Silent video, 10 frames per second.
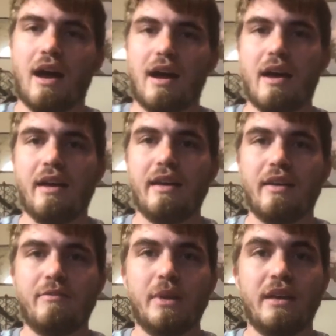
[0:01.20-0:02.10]
I
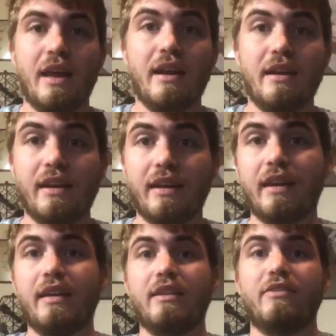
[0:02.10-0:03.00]
have been editing
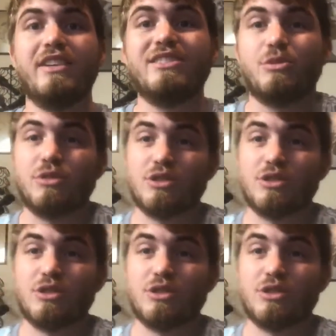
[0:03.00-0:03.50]
in Davinci